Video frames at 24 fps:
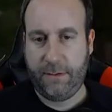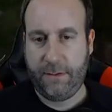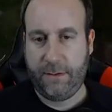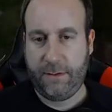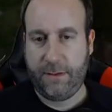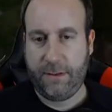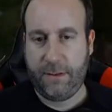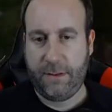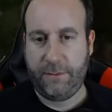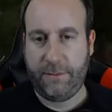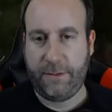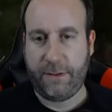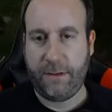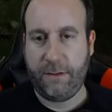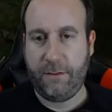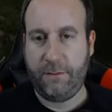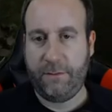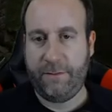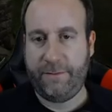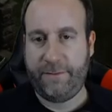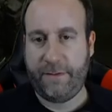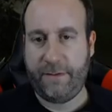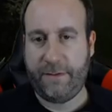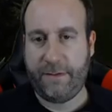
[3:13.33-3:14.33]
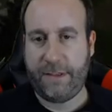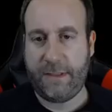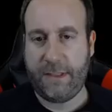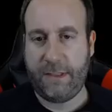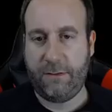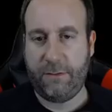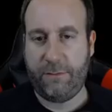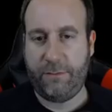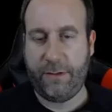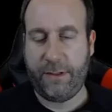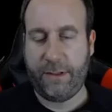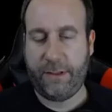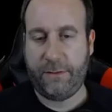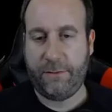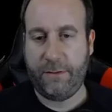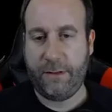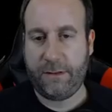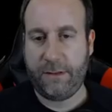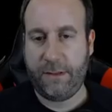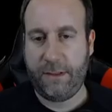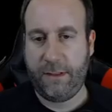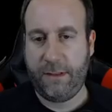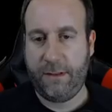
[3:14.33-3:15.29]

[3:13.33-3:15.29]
there we go, we found the tower pretty quickly.